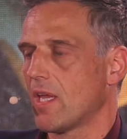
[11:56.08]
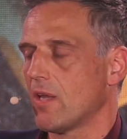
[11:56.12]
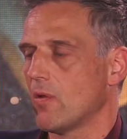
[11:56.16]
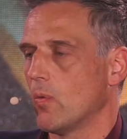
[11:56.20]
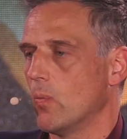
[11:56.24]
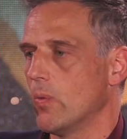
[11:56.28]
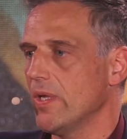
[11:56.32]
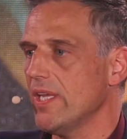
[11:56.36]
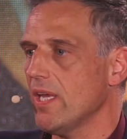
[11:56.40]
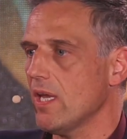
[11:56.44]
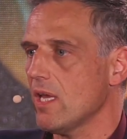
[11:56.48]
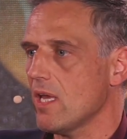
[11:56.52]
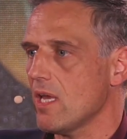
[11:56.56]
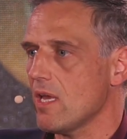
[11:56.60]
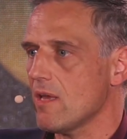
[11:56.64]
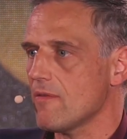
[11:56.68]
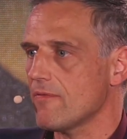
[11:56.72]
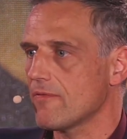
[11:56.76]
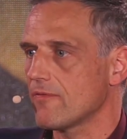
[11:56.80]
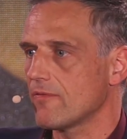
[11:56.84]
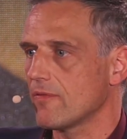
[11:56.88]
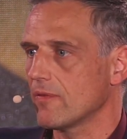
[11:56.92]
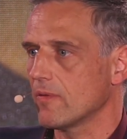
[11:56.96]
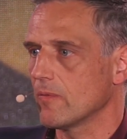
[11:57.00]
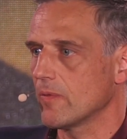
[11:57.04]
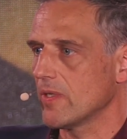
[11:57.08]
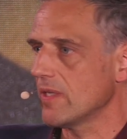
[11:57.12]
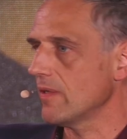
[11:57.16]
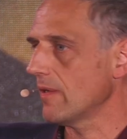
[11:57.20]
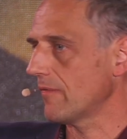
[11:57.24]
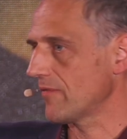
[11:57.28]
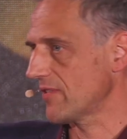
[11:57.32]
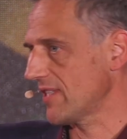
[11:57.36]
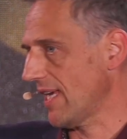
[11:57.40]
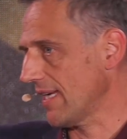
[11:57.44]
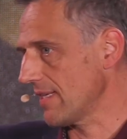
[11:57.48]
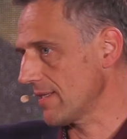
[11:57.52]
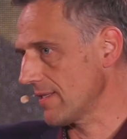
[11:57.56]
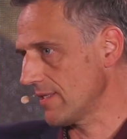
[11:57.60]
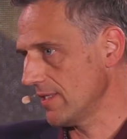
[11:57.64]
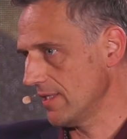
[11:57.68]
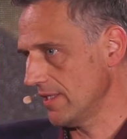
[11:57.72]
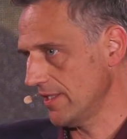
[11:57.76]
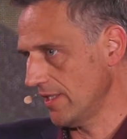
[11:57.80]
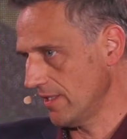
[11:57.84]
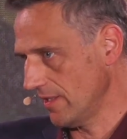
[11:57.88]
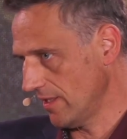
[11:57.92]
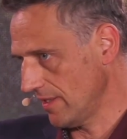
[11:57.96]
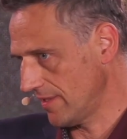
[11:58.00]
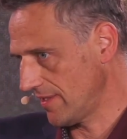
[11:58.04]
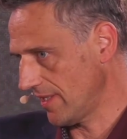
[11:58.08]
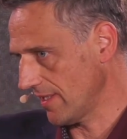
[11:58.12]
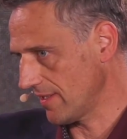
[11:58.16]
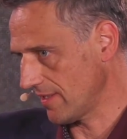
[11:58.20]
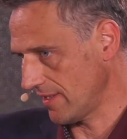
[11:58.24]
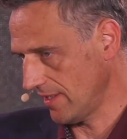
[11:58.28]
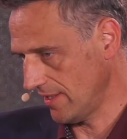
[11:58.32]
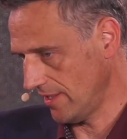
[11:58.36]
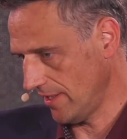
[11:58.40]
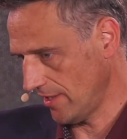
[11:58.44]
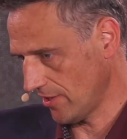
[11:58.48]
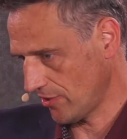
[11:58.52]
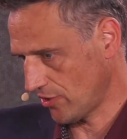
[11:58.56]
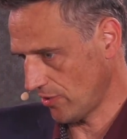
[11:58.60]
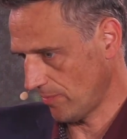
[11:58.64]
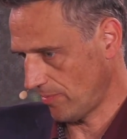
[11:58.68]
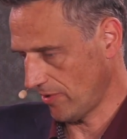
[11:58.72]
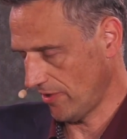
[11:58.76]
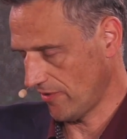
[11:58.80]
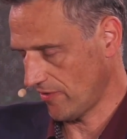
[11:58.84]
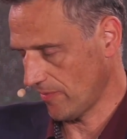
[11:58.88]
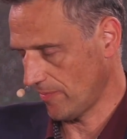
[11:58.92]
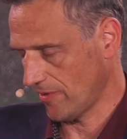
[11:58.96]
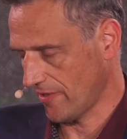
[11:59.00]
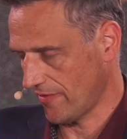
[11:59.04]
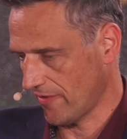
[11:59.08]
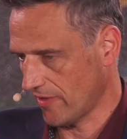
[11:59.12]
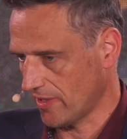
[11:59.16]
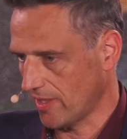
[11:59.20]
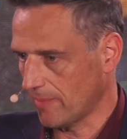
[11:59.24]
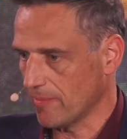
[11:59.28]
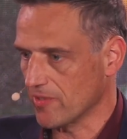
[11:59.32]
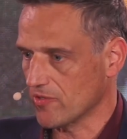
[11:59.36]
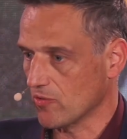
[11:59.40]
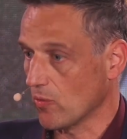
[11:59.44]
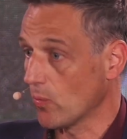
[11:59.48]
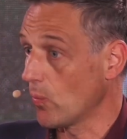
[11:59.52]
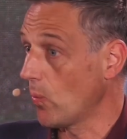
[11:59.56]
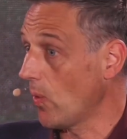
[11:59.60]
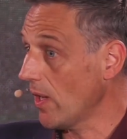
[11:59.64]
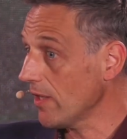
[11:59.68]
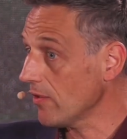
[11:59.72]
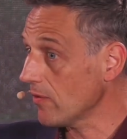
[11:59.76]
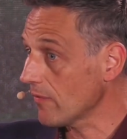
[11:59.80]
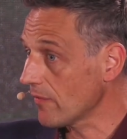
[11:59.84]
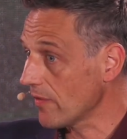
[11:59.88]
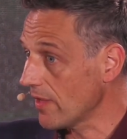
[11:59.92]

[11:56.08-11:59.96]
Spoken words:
We have 16 leadership principles at Amazon. One of